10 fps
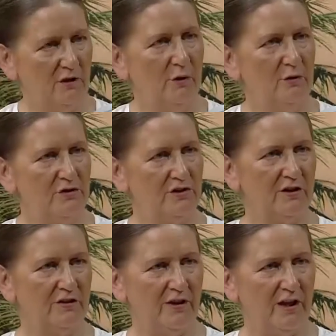knows
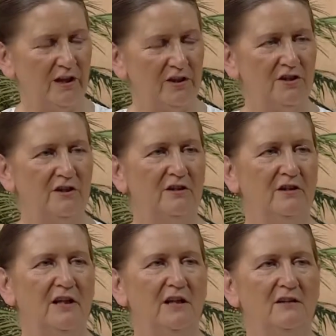the
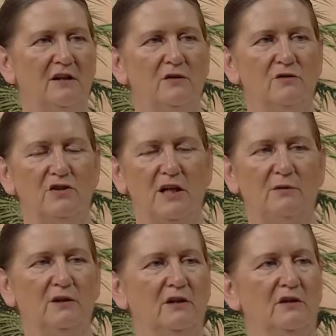creation and knows
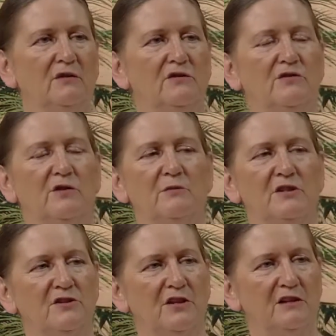how it goes from a
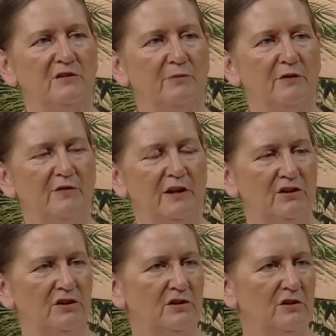state of
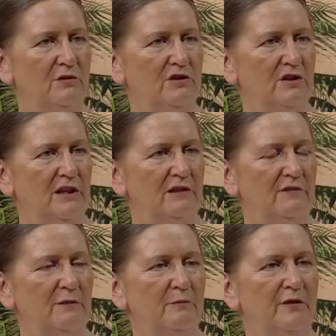perfection to a state
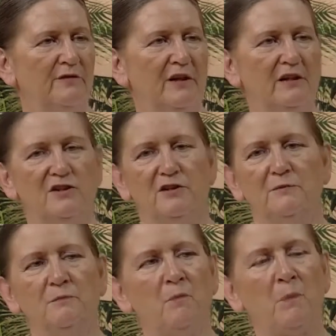of
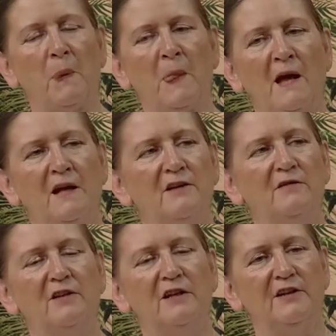imperfection, and
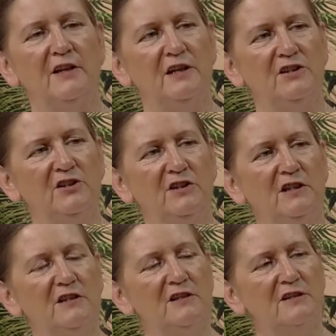the variation
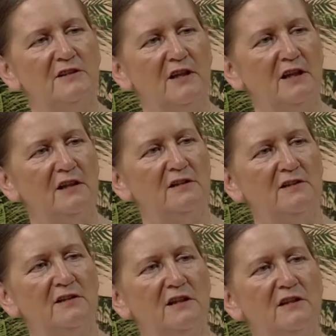in the
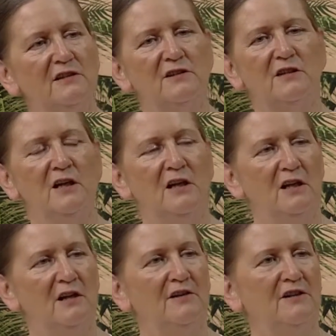states is
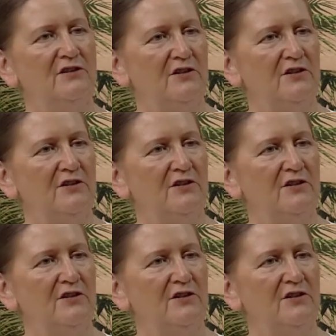the